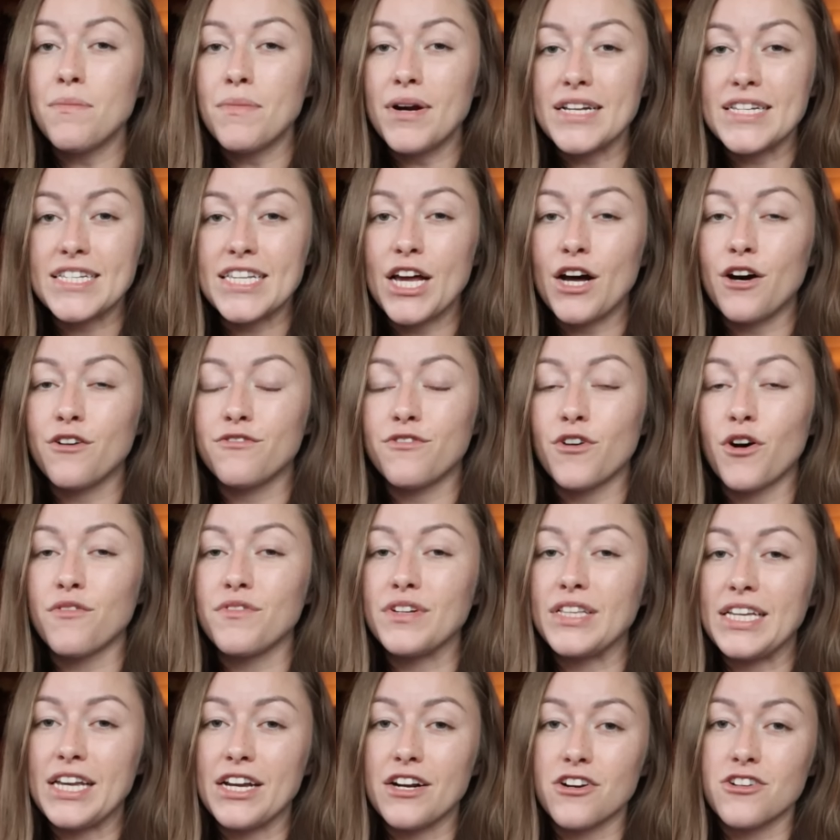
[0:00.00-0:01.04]
myself, over
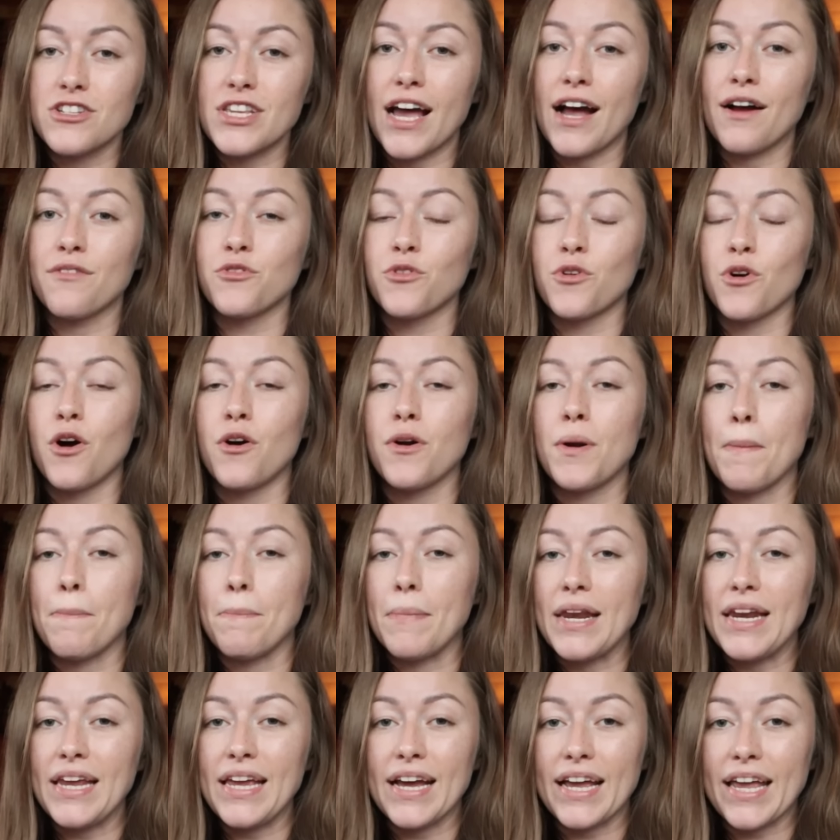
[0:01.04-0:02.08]
the years, have grown
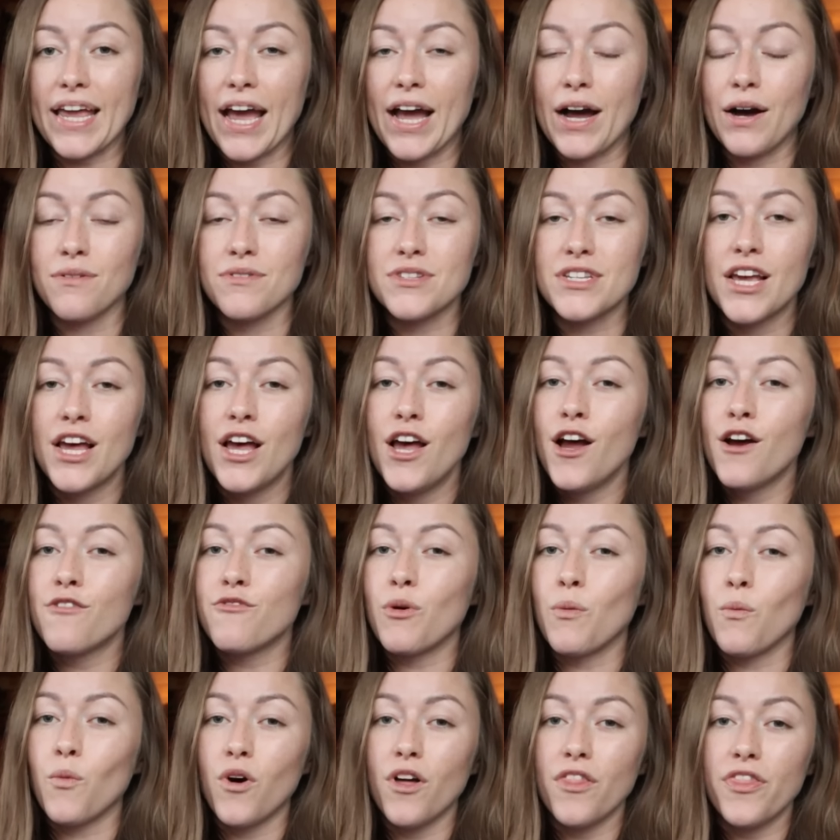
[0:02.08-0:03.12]
many accounts
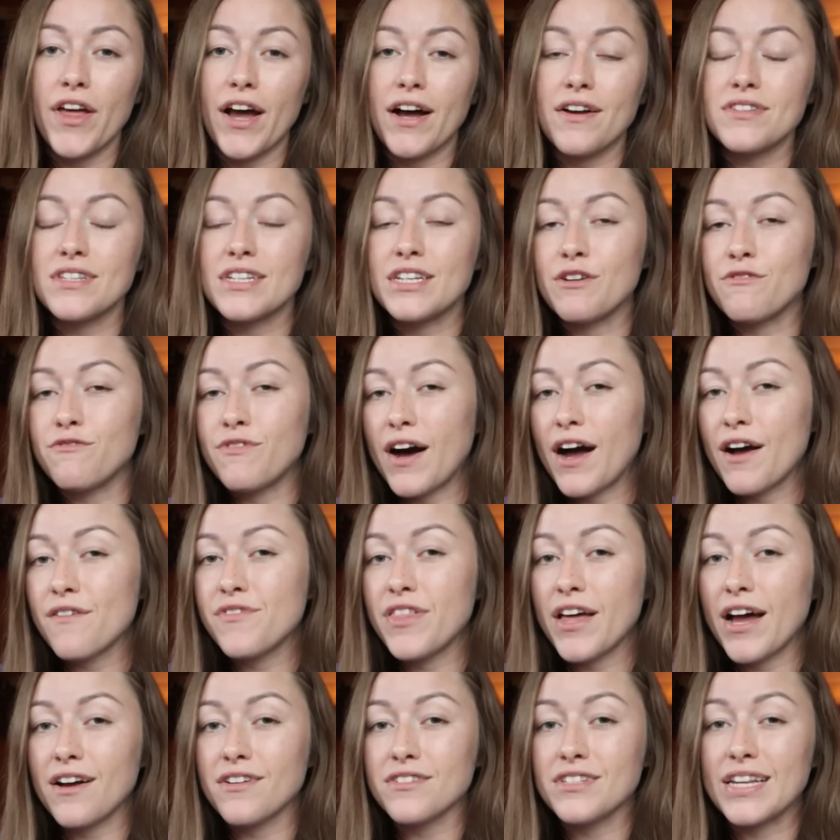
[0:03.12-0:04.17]
from 1,000 to
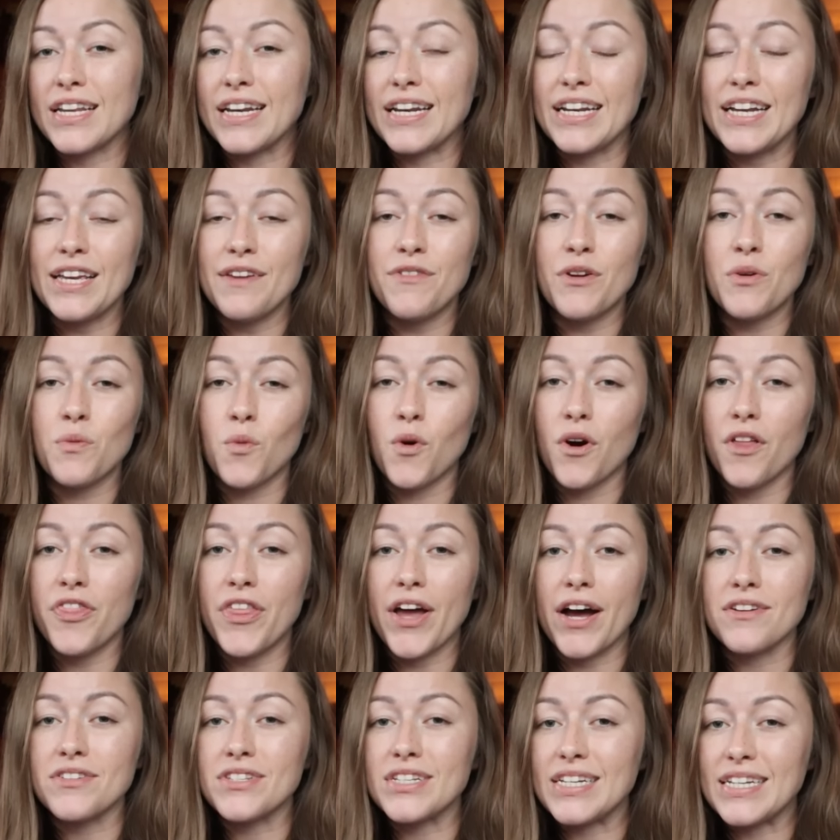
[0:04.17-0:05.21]
5,000, and even
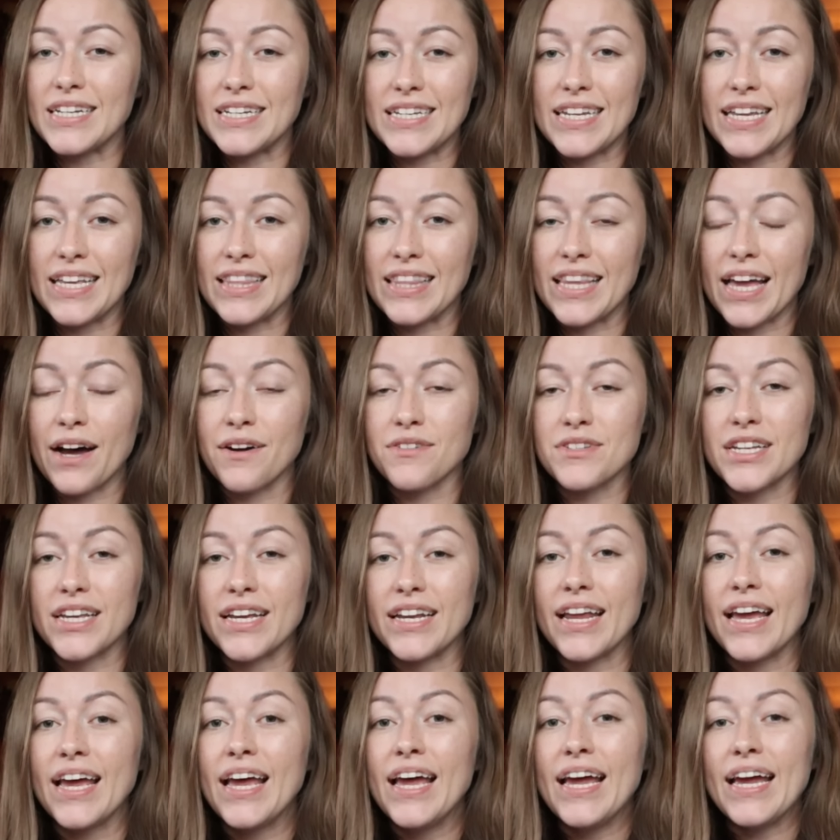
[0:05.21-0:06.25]
1,000 to
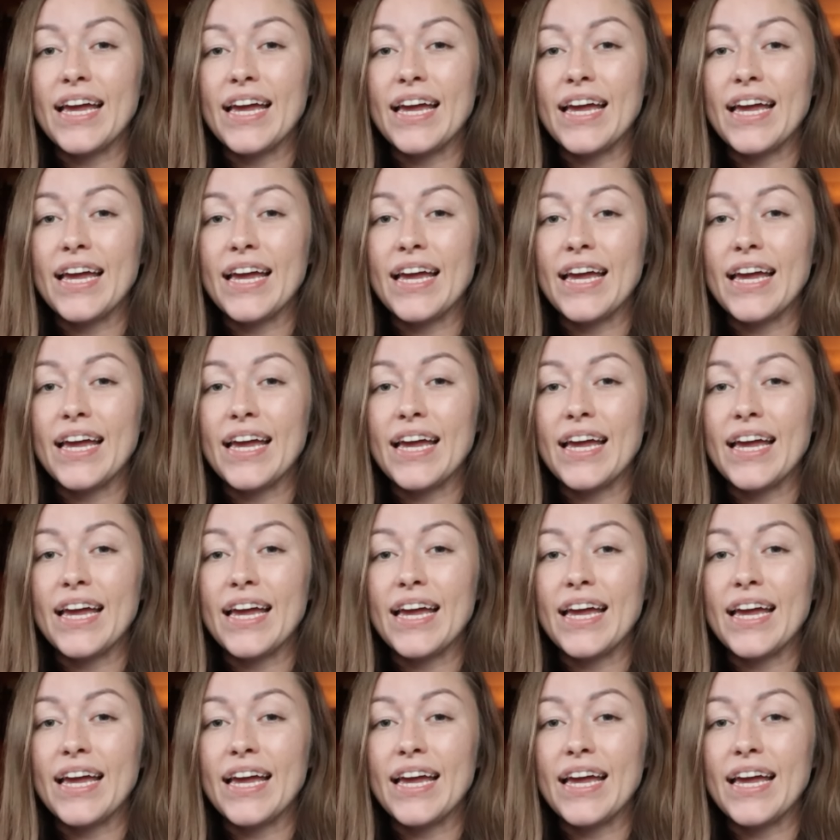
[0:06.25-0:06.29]
10,000.